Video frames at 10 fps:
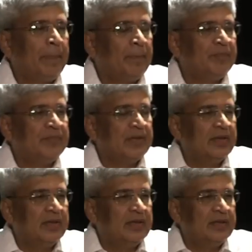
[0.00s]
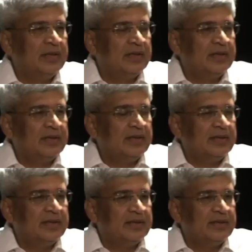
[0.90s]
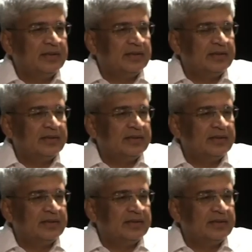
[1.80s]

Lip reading: Nothing is said.